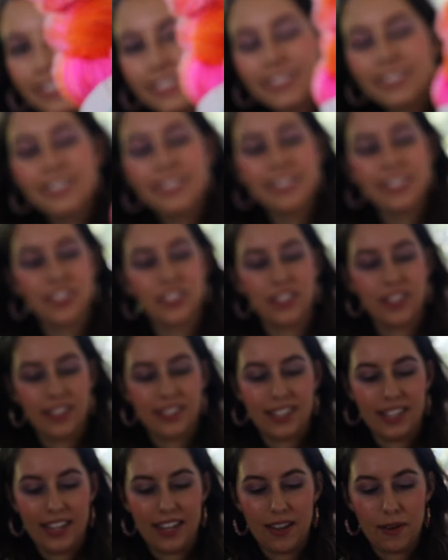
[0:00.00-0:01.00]
This is just
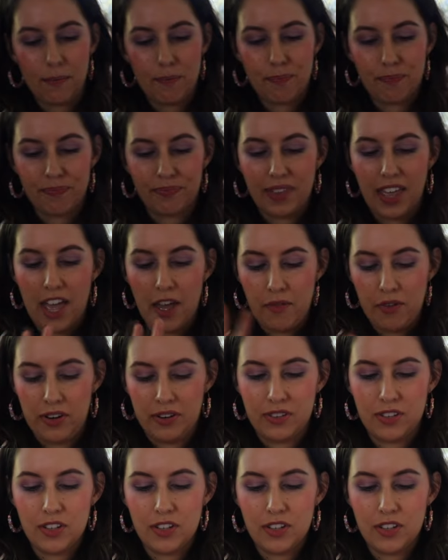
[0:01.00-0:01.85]
like heaven.